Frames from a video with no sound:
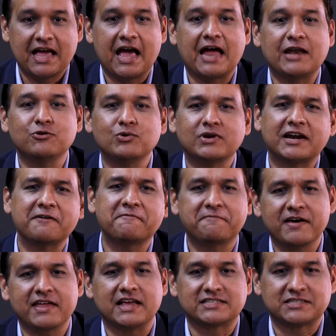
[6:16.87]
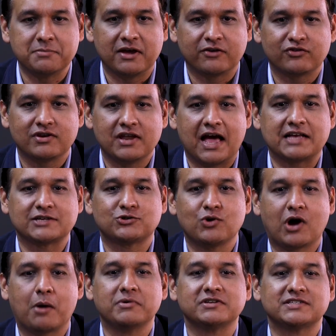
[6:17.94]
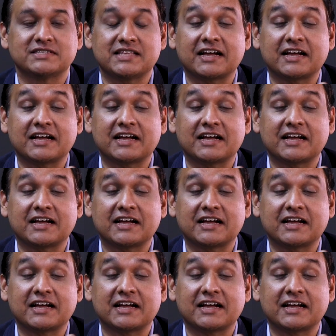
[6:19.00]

and you'll get a fair estimation as to how much is